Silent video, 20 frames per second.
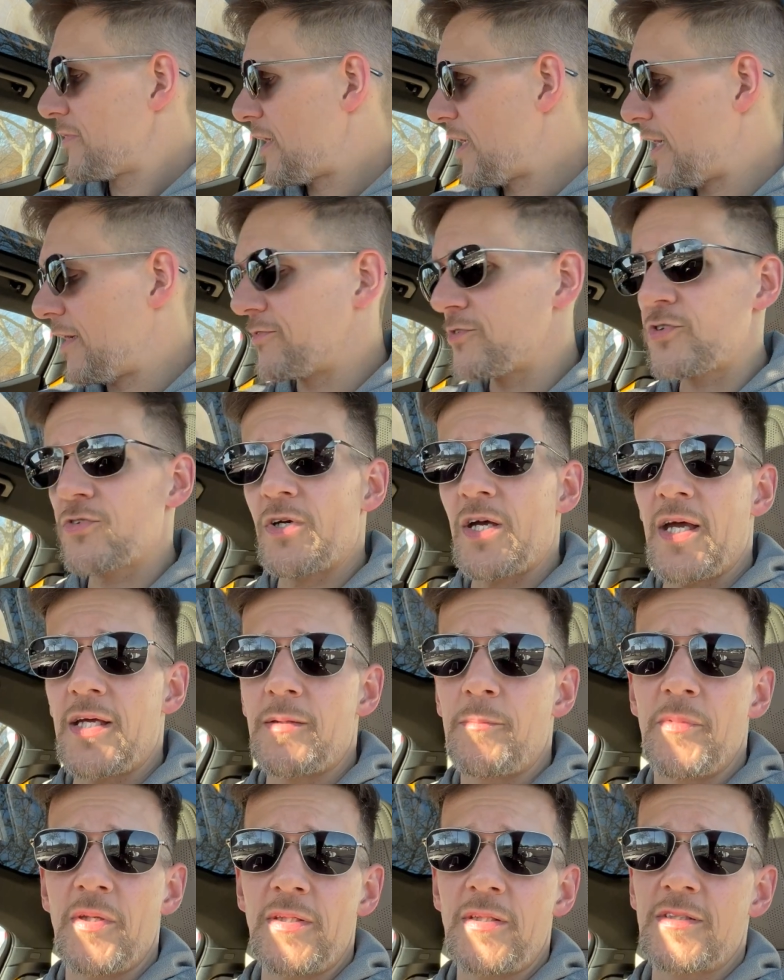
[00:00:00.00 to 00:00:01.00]
I've tried
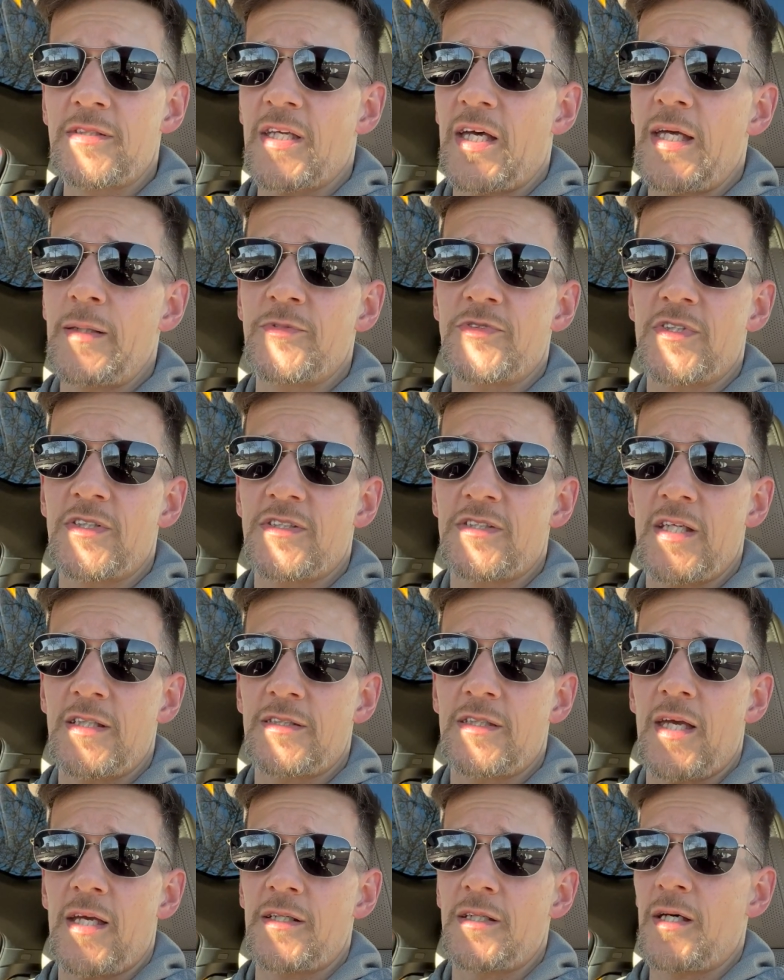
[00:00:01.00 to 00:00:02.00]
a million times to set
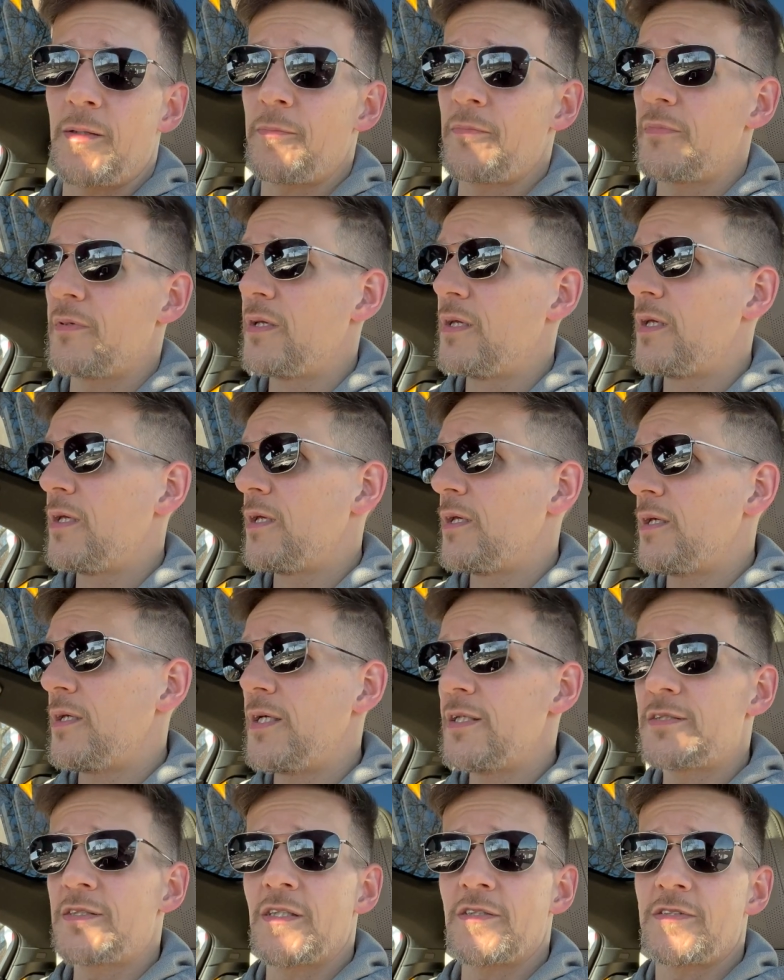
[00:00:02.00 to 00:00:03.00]
that up.
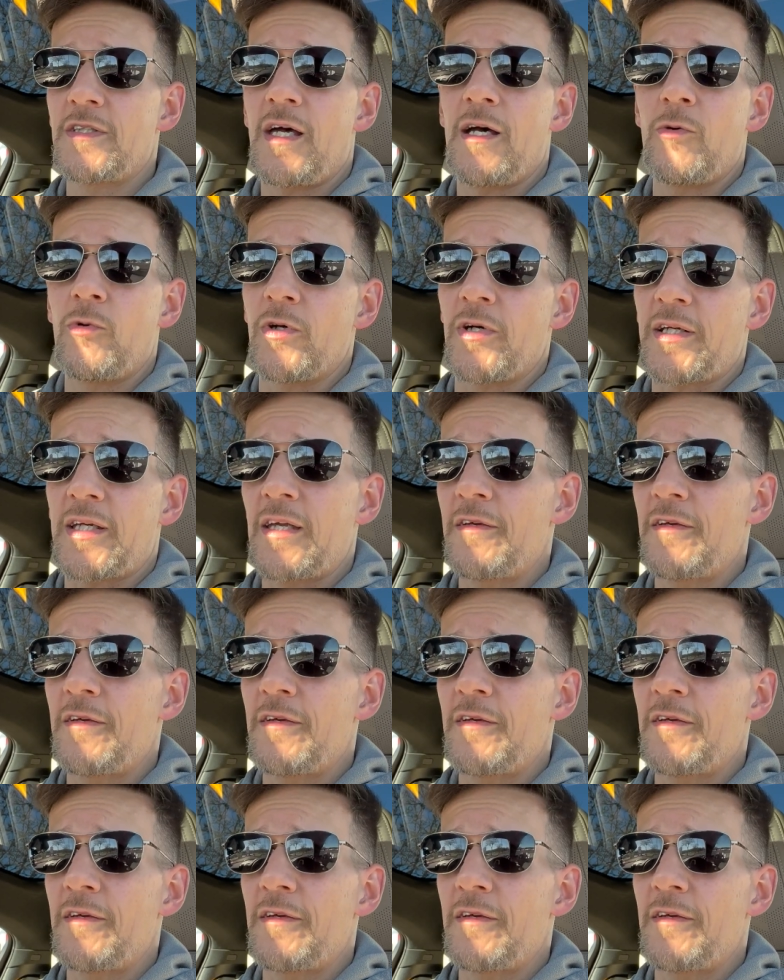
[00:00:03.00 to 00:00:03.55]
It does not work.